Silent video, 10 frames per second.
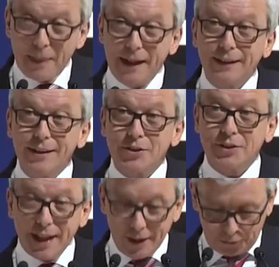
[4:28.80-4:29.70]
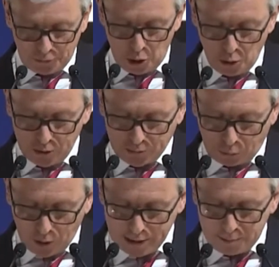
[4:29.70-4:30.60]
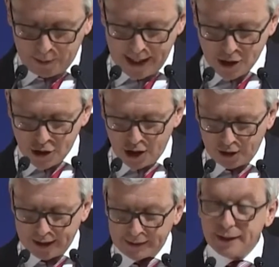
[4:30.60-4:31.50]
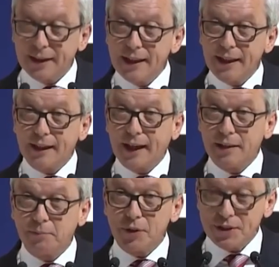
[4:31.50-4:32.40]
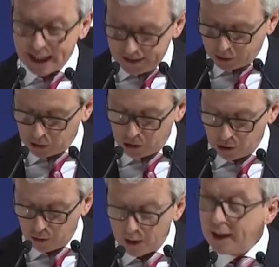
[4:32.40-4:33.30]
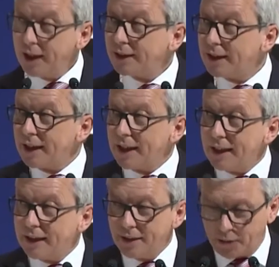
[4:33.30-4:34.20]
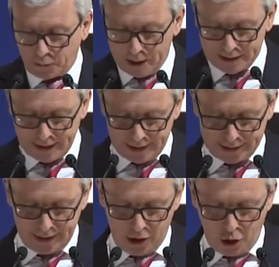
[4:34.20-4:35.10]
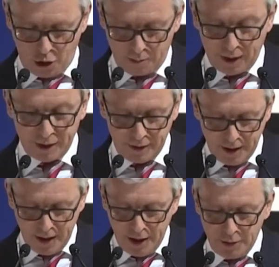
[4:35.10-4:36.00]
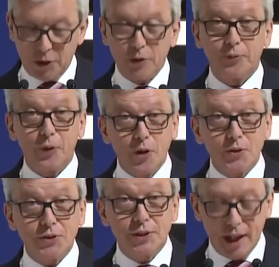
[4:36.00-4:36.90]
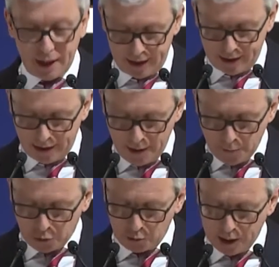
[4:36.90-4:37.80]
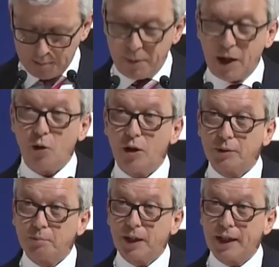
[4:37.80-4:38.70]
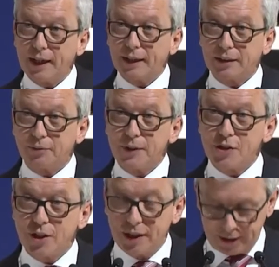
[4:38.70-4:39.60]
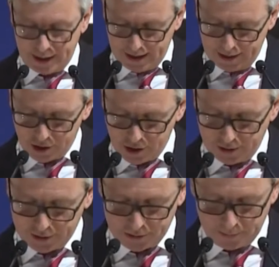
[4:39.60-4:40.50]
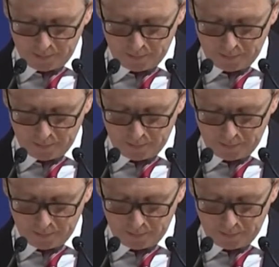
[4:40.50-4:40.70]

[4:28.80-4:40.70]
It is therefore with great pleasure that today I can present to you the Eagle 360 Urban, the first tire to be powered by artificial intelligence.